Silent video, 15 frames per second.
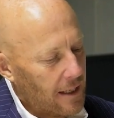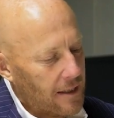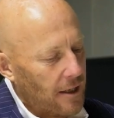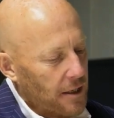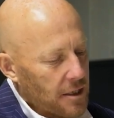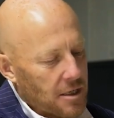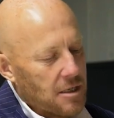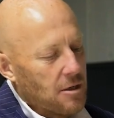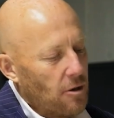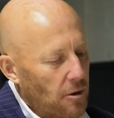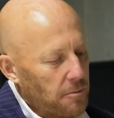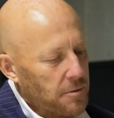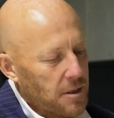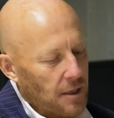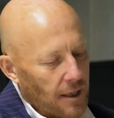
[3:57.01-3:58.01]
it kind of
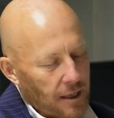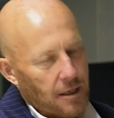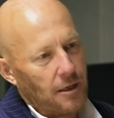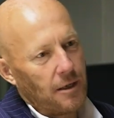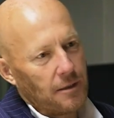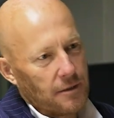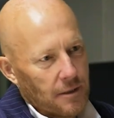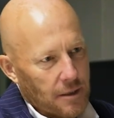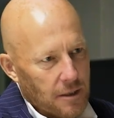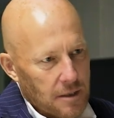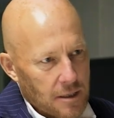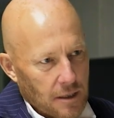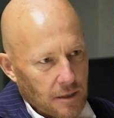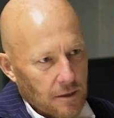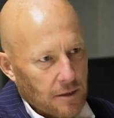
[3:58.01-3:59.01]
stops and it can't
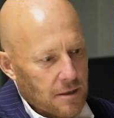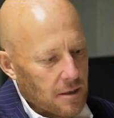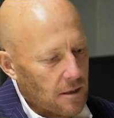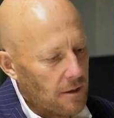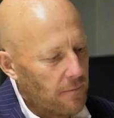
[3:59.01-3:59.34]
continue